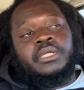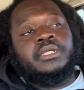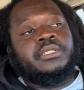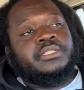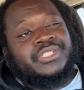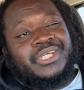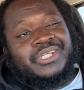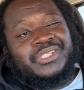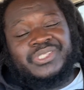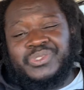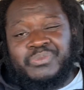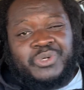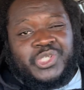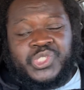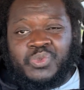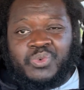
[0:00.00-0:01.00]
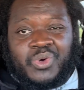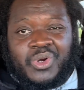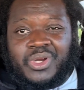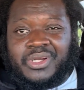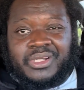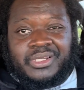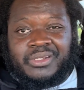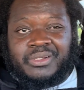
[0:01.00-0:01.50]
It's just too much
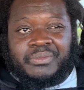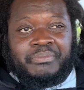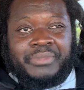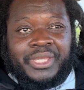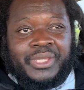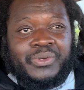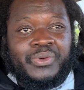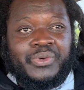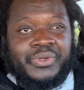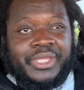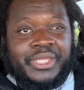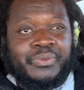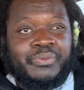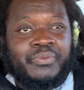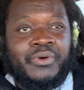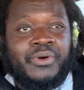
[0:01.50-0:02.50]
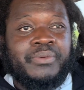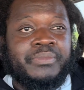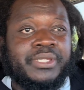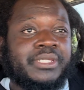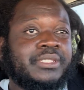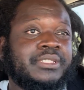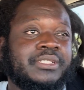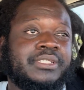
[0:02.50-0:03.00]
work. Men who hit
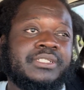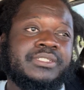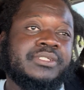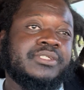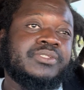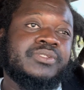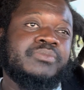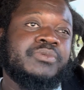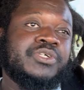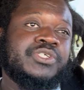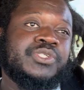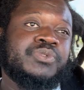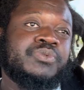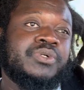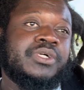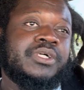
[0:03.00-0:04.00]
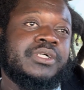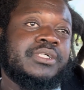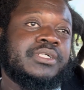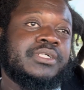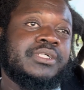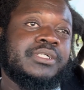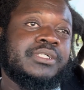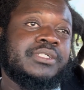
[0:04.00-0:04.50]
women, it's just too much work.
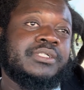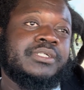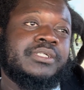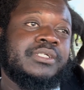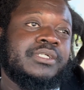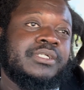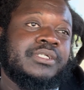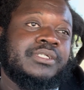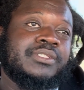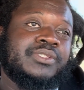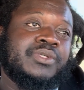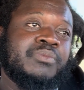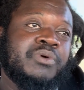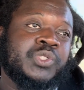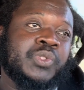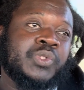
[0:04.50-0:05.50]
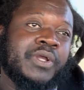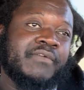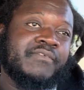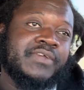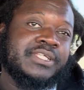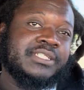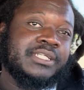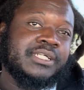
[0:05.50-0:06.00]
Too much work
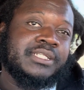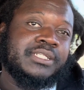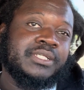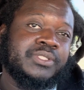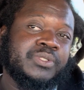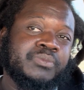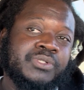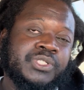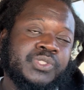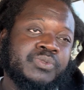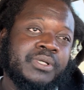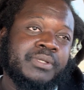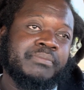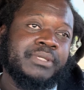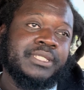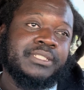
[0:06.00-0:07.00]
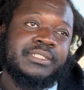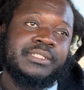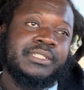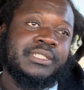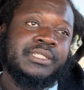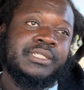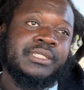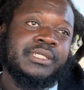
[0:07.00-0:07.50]
physically, too much work
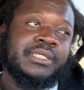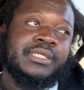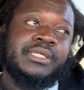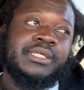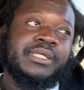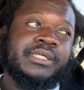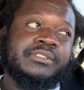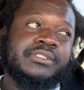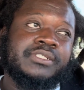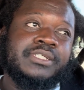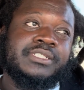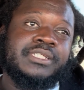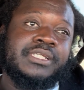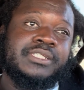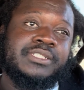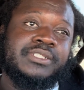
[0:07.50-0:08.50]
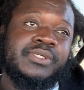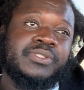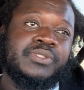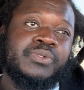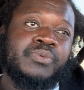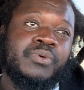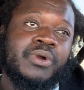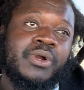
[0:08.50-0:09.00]
mentally. It's just easier
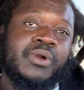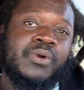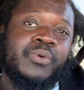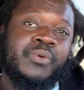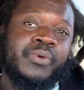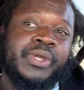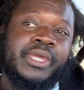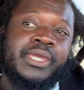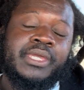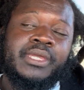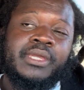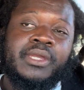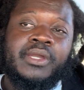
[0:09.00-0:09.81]
to walk away.